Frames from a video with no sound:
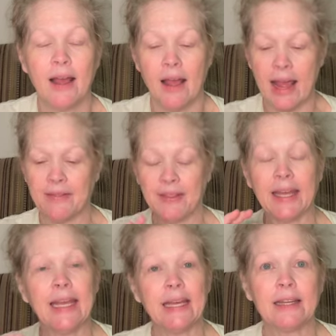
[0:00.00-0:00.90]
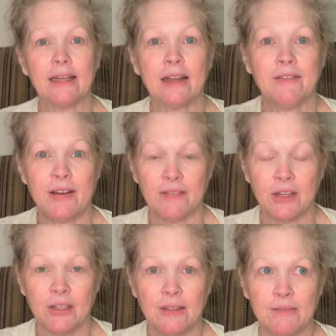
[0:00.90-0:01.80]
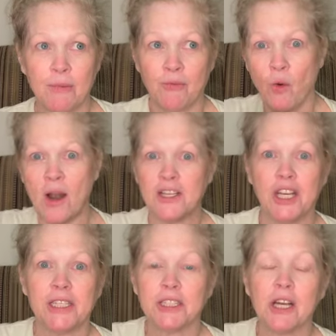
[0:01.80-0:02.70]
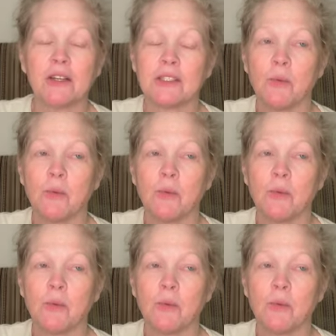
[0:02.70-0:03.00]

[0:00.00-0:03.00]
at the end of before I change colors.